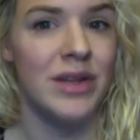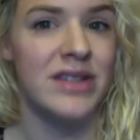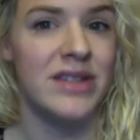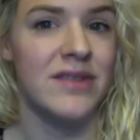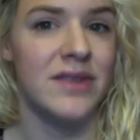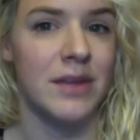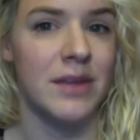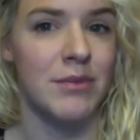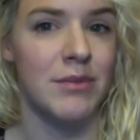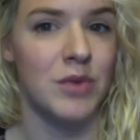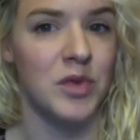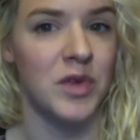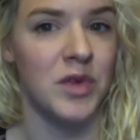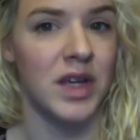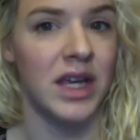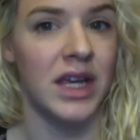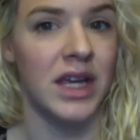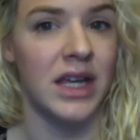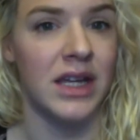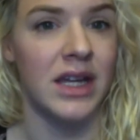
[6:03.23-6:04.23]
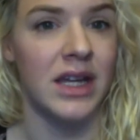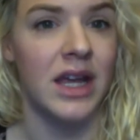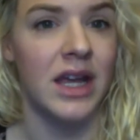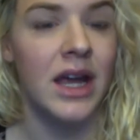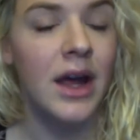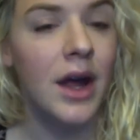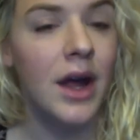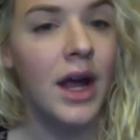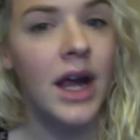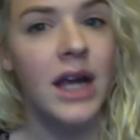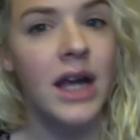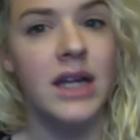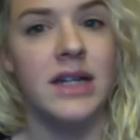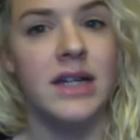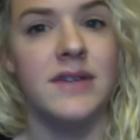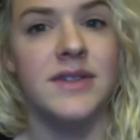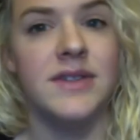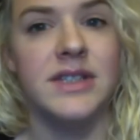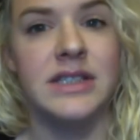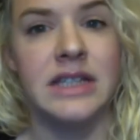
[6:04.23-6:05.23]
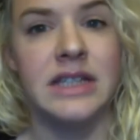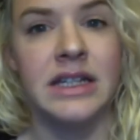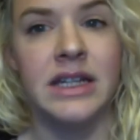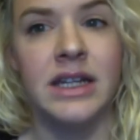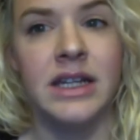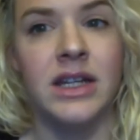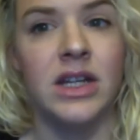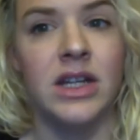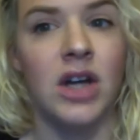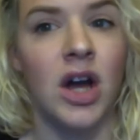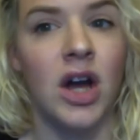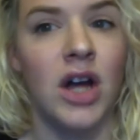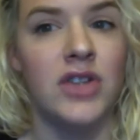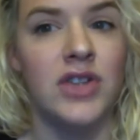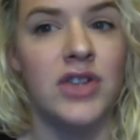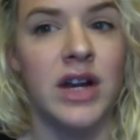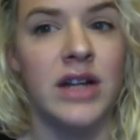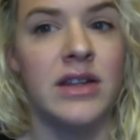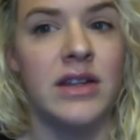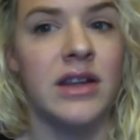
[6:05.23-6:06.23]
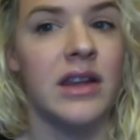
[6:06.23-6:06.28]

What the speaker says: of them moving in. If stated in the contract,